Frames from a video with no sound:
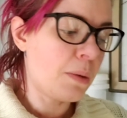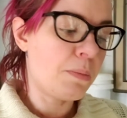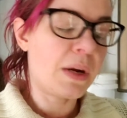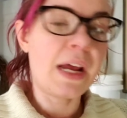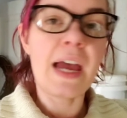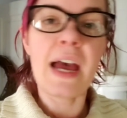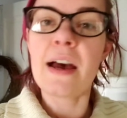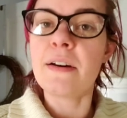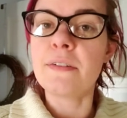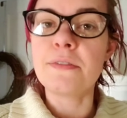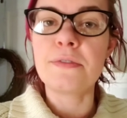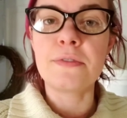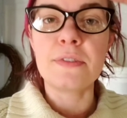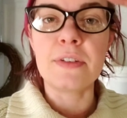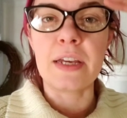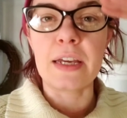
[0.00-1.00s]
But I have
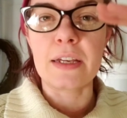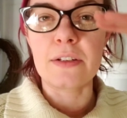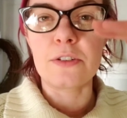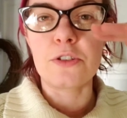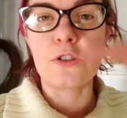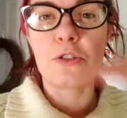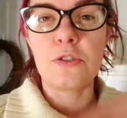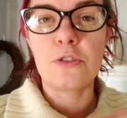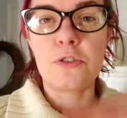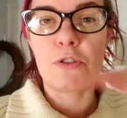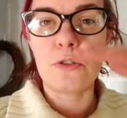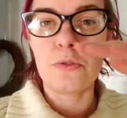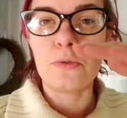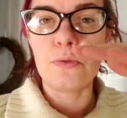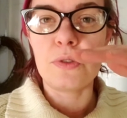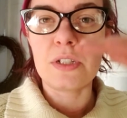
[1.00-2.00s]
like
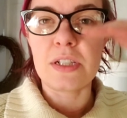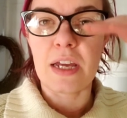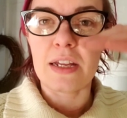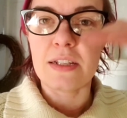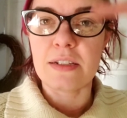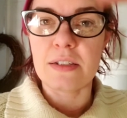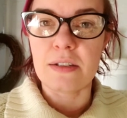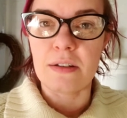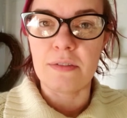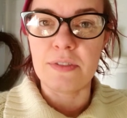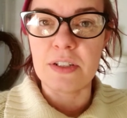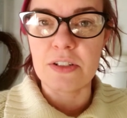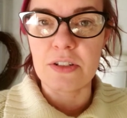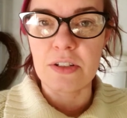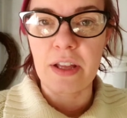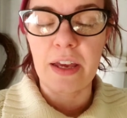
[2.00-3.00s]
2 sets of
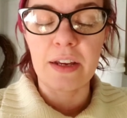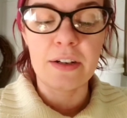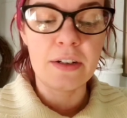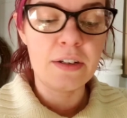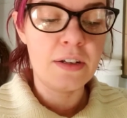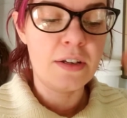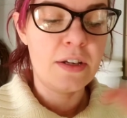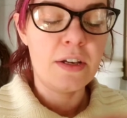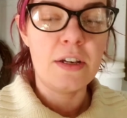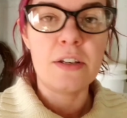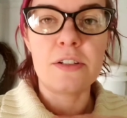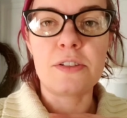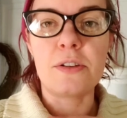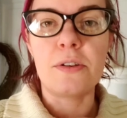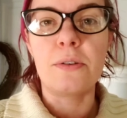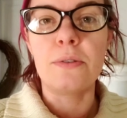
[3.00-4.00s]
each layer.
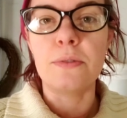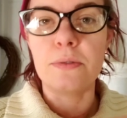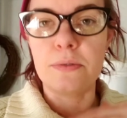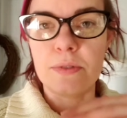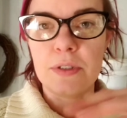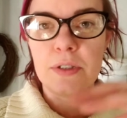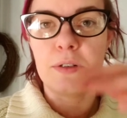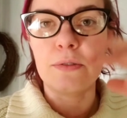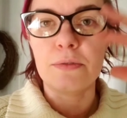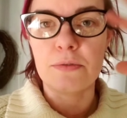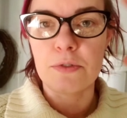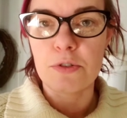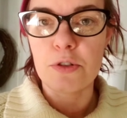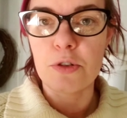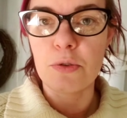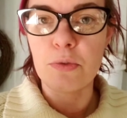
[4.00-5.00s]
So, you know,
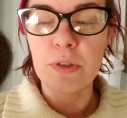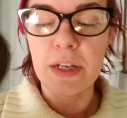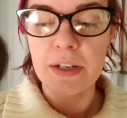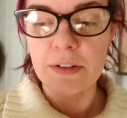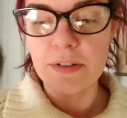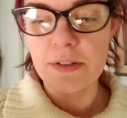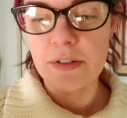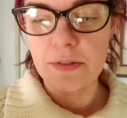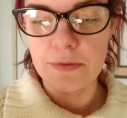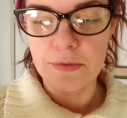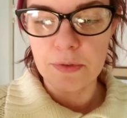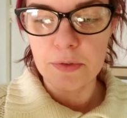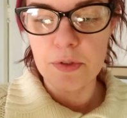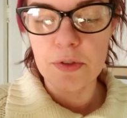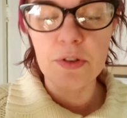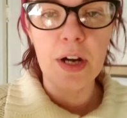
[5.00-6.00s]
2 layers of
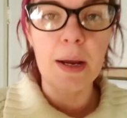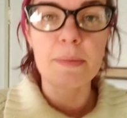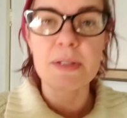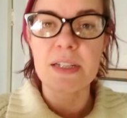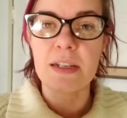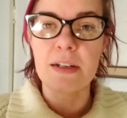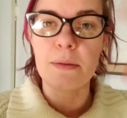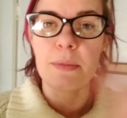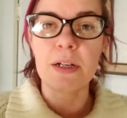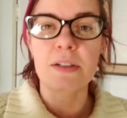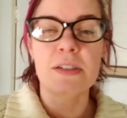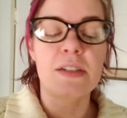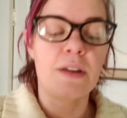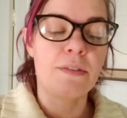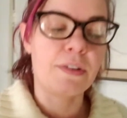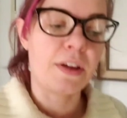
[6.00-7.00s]
food scraps in
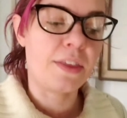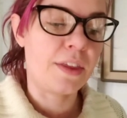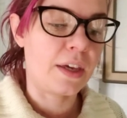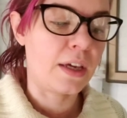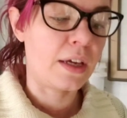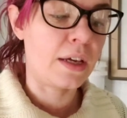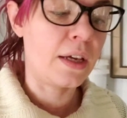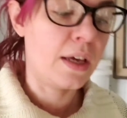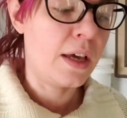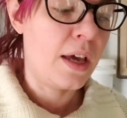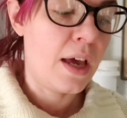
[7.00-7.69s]
amongst everything.